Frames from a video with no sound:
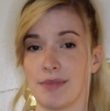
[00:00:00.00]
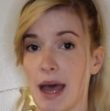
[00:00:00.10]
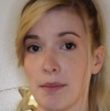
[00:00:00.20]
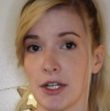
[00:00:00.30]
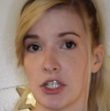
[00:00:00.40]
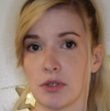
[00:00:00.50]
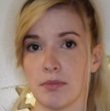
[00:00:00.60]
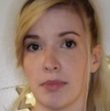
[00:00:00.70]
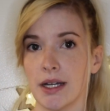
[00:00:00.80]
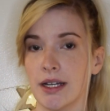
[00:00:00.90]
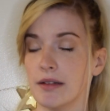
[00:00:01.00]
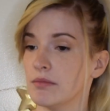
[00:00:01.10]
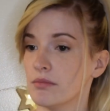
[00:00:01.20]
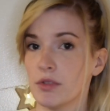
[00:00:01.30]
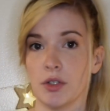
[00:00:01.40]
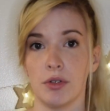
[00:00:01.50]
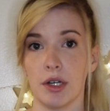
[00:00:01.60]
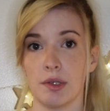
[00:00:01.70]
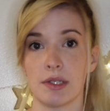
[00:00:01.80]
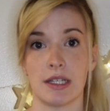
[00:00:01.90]
that much, but who
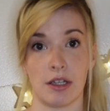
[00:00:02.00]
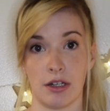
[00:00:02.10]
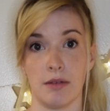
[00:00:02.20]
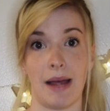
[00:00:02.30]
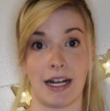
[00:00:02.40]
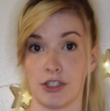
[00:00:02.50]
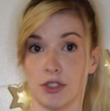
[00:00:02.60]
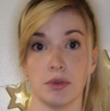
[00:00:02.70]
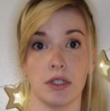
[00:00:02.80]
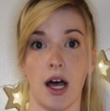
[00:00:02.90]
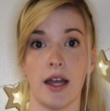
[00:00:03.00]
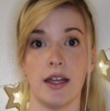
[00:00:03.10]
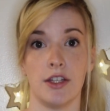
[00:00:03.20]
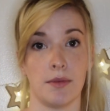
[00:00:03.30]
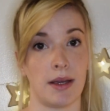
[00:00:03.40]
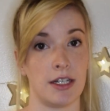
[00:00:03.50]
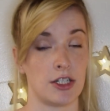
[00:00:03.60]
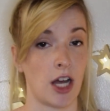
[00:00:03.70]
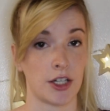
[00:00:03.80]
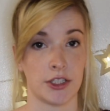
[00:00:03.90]
knows, it could impact you a lot and you might need
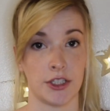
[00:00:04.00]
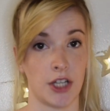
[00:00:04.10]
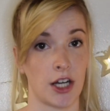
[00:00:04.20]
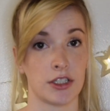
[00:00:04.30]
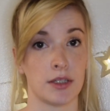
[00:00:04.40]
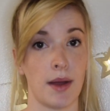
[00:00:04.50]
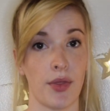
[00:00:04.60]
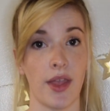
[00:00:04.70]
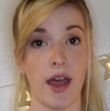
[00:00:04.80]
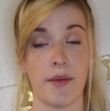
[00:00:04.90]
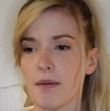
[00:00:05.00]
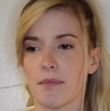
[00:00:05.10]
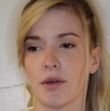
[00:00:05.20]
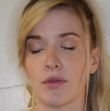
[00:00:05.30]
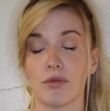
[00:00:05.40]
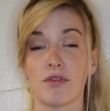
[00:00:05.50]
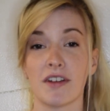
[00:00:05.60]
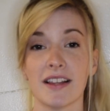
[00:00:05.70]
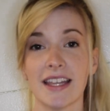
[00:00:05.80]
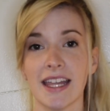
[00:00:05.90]
to talk to your doctor about that. But
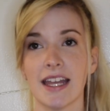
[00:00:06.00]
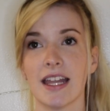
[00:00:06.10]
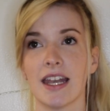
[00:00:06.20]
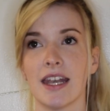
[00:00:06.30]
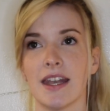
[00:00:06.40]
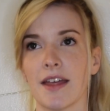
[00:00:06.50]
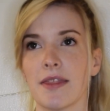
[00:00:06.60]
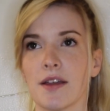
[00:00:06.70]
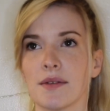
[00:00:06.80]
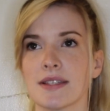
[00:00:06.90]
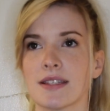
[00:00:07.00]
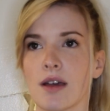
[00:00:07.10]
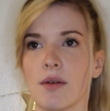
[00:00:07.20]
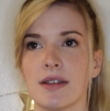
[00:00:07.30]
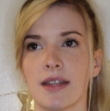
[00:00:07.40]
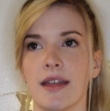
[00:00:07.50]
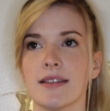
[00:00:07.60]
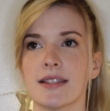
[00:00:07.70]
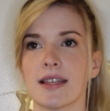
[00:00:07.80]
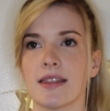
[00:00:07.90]
really, nothing was so
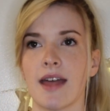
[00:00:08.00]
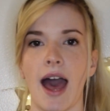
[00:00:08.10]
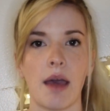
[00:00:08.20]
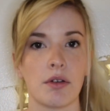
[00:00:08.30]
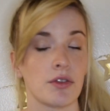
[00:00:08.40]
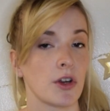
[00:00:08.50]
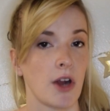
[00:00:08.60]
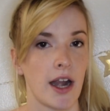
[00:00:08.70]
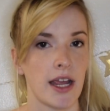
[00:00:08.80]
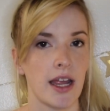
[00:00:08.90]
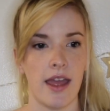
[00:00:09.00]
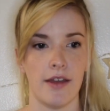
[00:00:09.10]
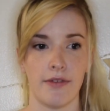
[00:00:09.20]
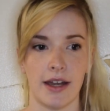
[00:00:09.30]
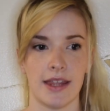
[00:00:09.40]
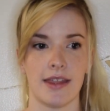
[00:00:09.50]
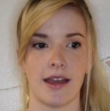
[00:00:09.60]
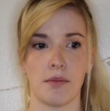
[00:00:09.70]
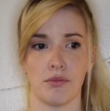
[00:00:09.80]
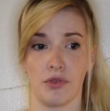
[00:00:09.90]
intense that I would regret it. If anything,
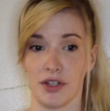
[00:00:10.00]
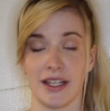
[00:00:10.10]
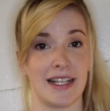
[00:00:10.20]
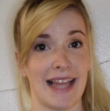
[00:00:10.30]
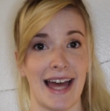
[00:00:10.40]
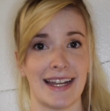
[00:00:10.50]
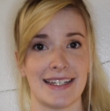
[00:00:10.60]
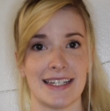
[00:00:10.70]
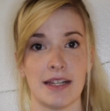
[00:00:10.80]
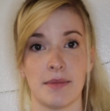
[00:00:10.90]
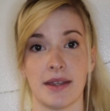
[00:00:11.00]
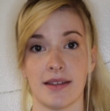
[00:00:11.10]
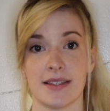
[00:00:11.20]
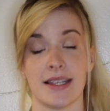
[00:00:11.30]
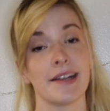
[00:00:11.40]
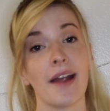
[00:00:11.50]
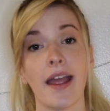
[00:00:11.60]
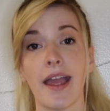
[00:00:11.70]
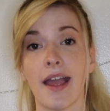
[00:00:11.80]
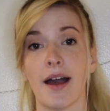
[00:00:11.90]
I'm really glad I did it because here I
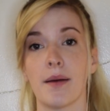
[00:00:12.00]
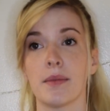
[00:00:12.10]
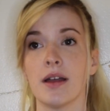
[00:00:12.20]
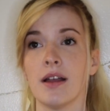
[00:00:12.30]
am